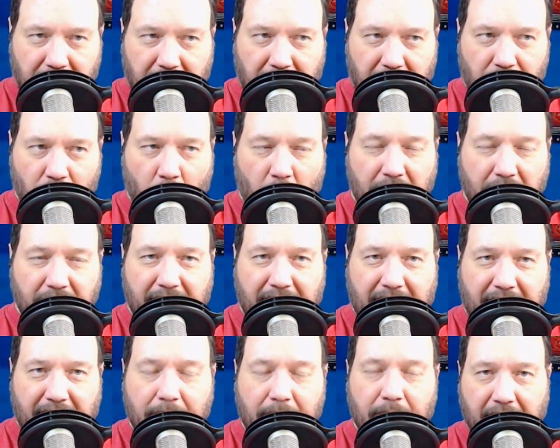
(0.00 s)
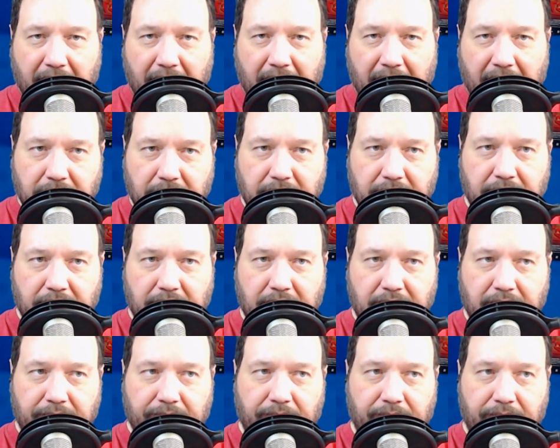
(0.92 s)
what can I make
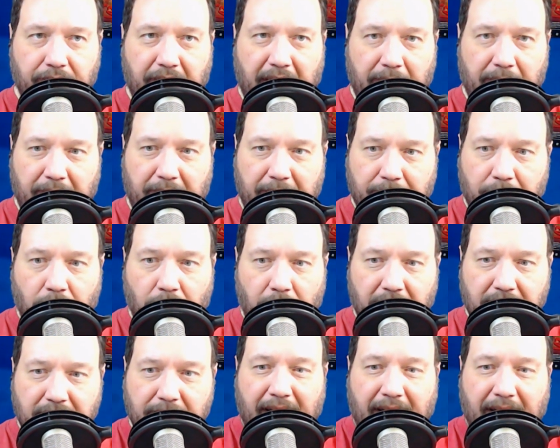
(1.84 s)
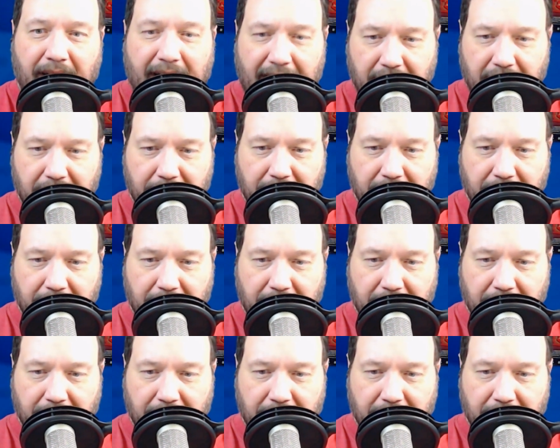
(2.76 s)
that people want to buy?